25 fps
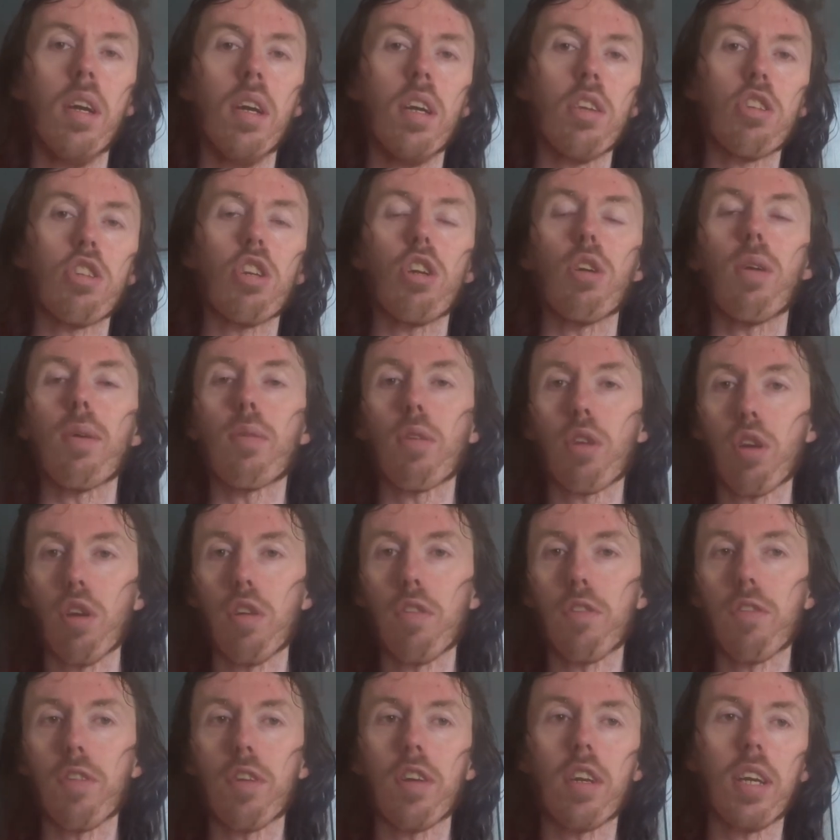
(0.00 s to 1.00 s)
So I'm going to go
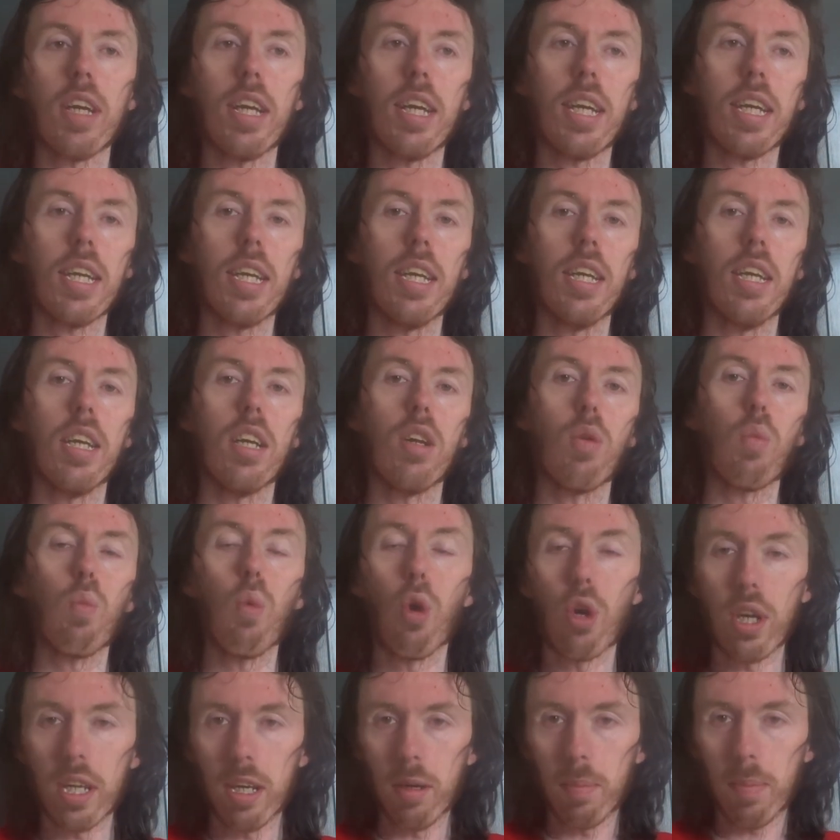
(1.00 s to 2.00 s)
for a
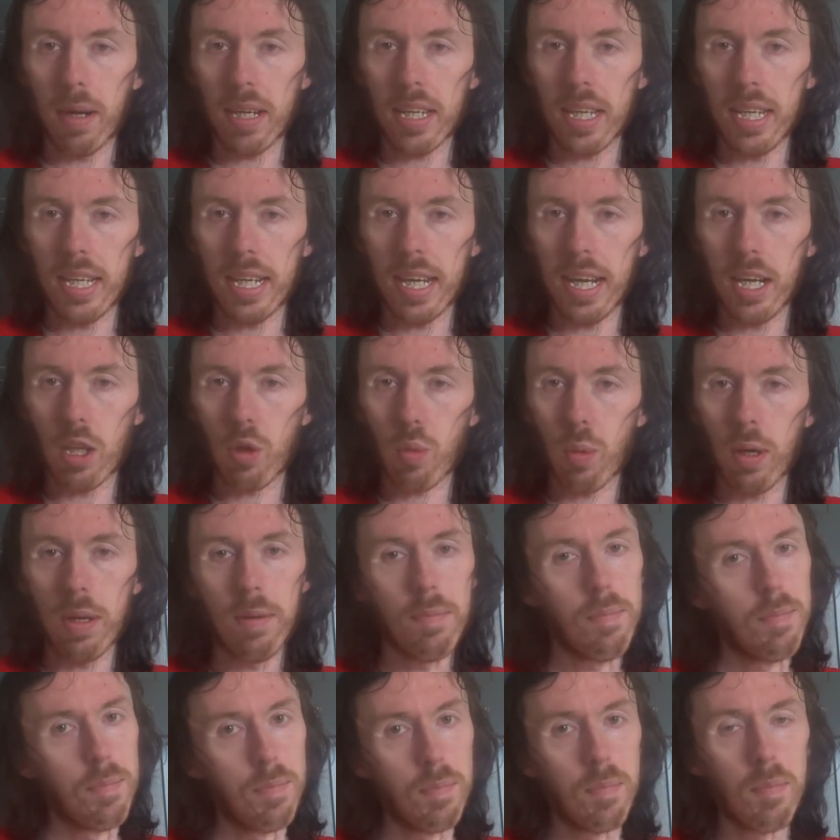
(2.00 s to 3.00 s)
1-0 Man United win.
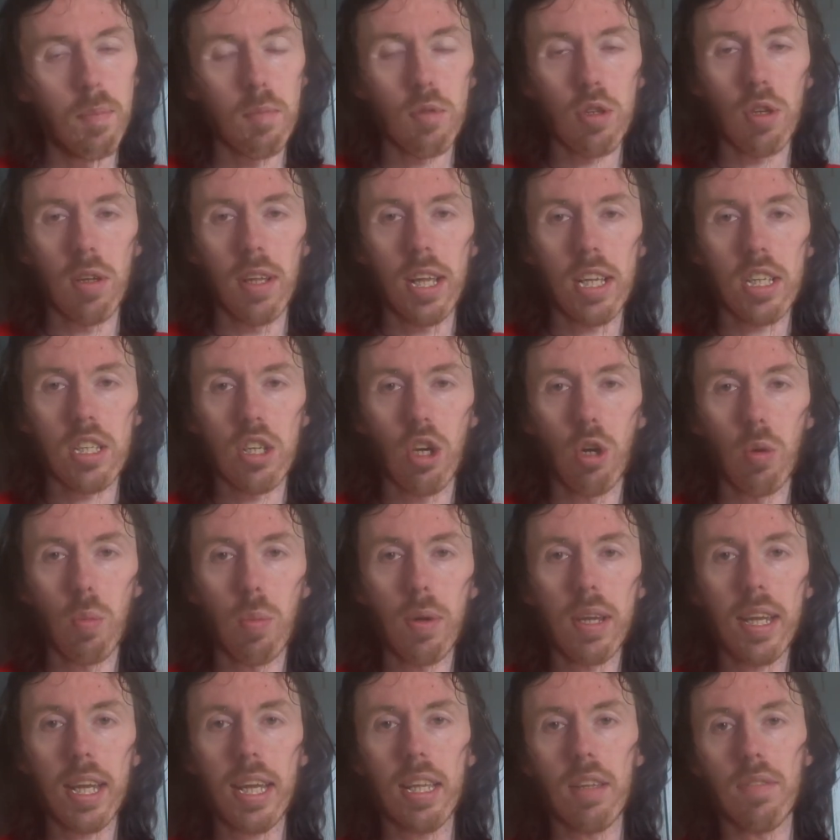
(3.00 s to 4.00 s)
So let's hope we
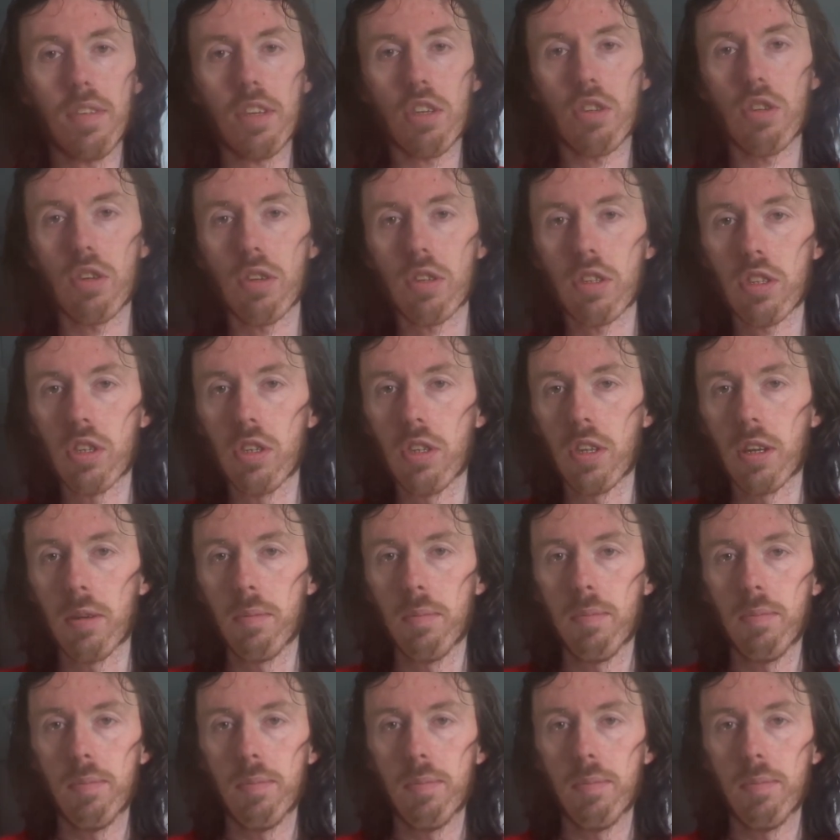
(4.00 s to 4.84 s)
can get the victory on Sunday.